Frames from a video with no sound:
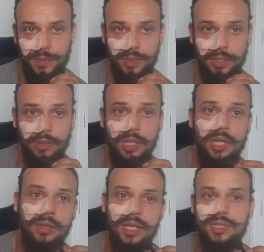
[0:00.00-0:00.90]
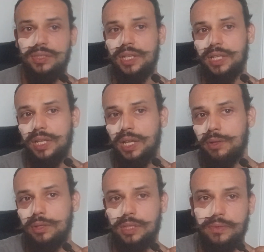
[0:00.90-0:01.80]
You know, last night,
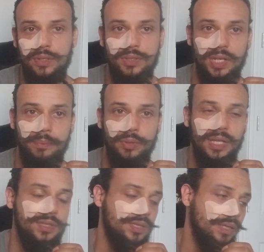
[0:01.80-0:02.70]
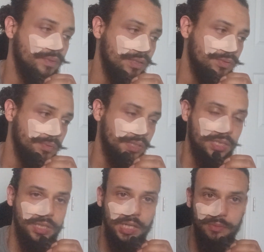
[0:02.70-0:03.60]
I'll give you an example. Last night when I was
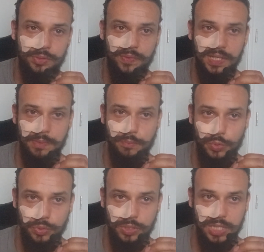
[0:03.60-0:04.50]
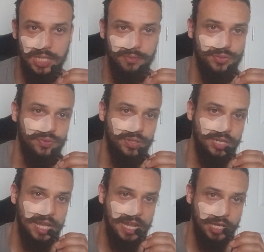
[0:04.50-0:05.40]
working, I was very moody, I was
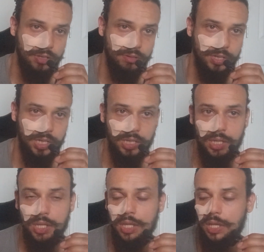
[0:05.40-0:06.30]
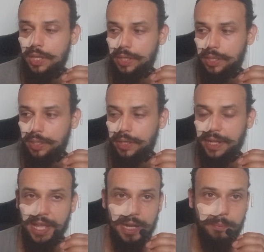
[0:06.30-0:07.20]
very angry, and
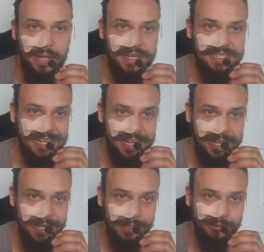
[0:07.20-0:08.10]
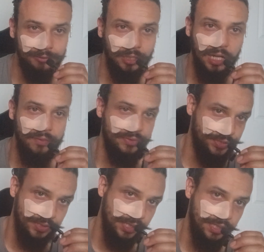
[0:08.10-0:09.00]
I had a bad day,
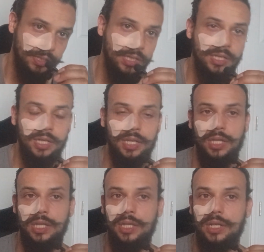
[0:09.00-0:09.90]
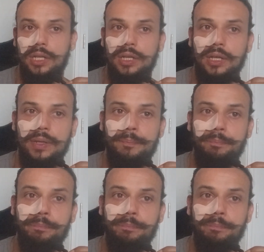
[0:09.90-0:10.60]
obviously. And I